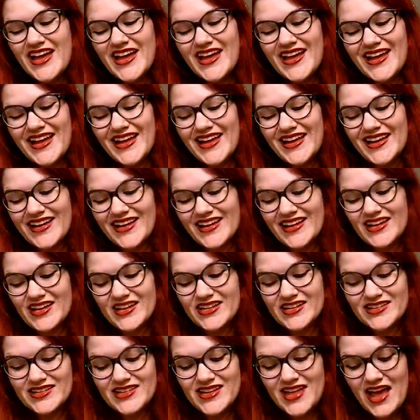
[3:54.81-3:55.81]

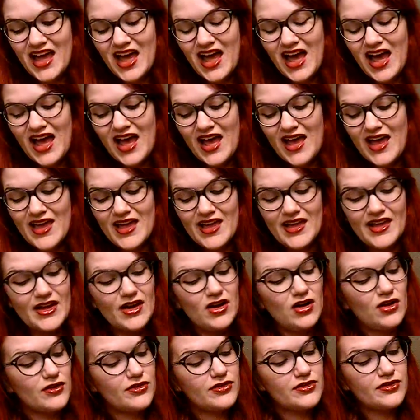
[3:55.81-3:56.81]
And I
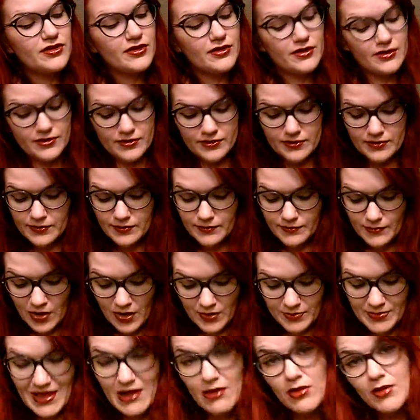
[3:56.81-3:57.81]
also,
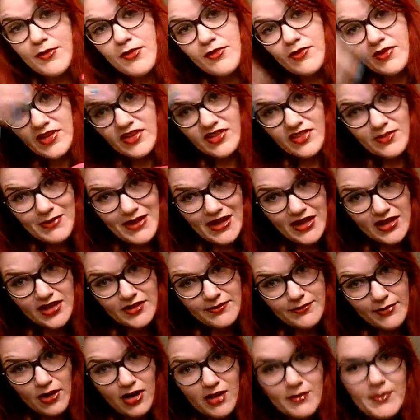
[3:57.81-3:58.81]
well, now we're moving to the main
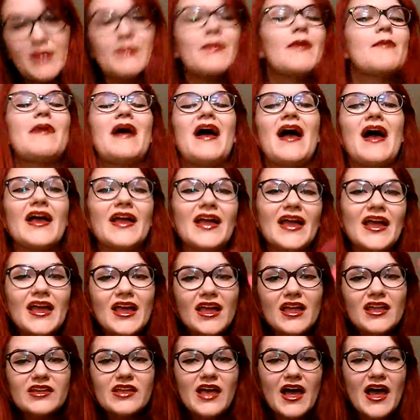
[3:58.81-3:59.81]
compartment of my bag,
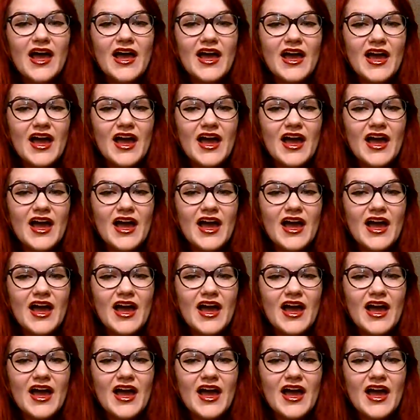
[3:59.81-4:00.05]
and I